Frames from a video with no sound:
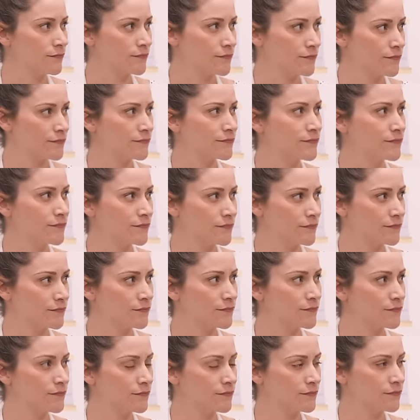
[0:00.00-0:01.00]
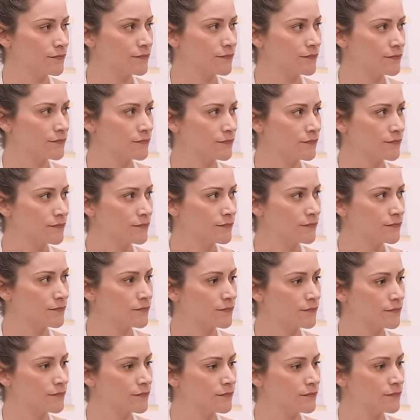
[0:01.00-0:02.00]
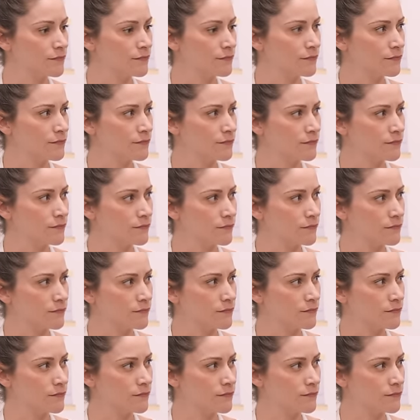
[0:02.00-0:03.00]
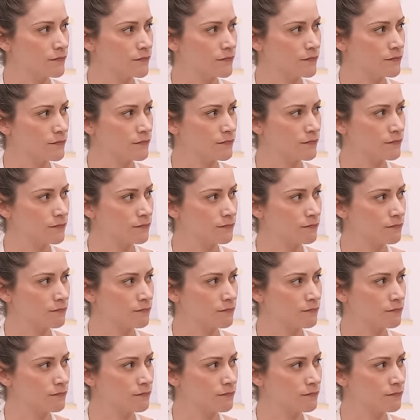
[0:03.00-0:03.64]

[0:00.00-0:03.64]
This person isn't speaking.